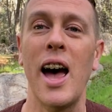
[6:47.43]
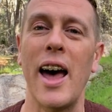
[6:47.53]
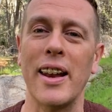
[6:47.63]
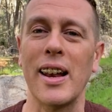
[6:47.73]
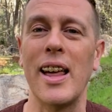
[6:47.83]

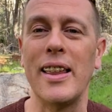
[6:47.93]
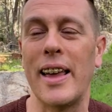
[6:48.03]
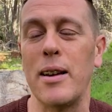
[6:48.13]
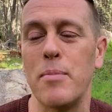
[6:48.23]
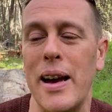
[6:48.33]
and
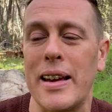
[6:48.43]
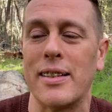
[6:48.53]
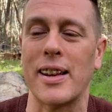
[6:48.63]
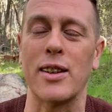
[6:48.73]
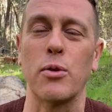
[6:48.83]
they may
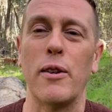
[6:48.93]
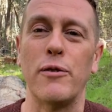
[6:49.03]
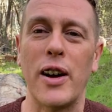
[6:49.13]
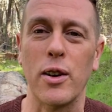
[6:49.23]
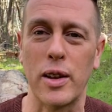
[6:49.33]
start to
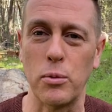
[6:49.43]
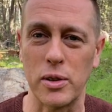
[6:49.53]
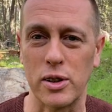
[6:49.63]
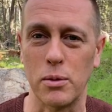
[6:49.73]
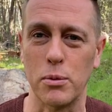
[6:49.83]
unveil their
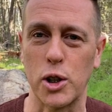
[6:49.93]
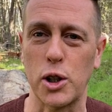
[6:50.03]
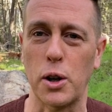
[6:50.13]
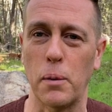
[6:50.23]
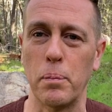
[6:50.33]
wisdom to
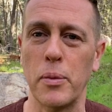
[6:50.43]
you.